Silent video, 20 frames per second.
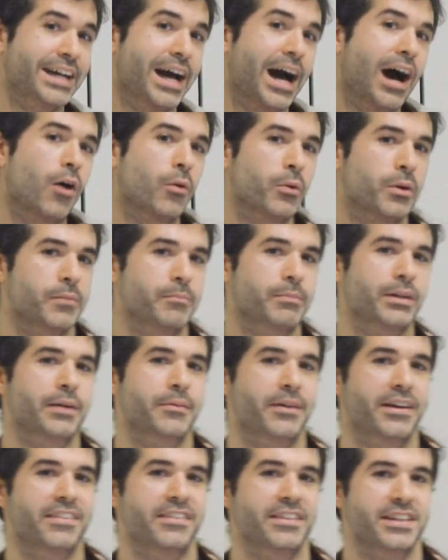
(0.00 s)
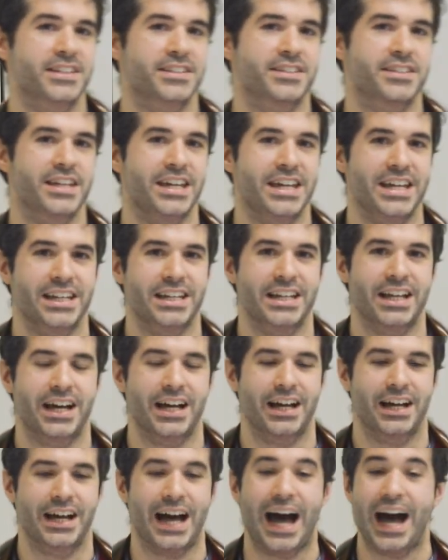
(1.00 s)
how we implement this in
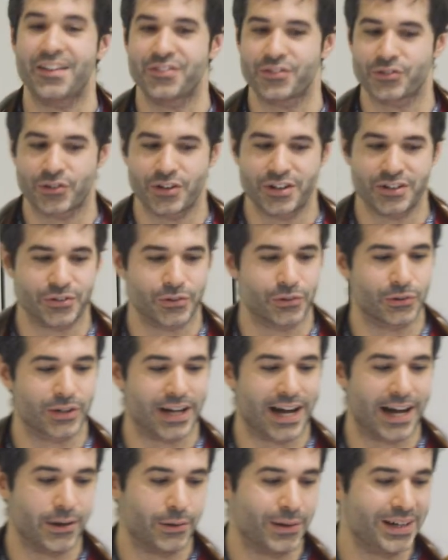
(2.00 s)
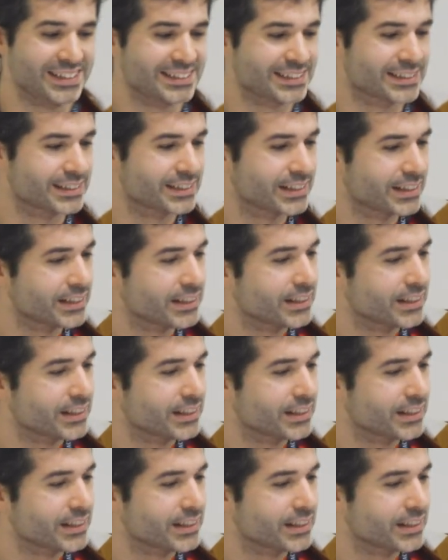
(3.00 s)
Android or iOS.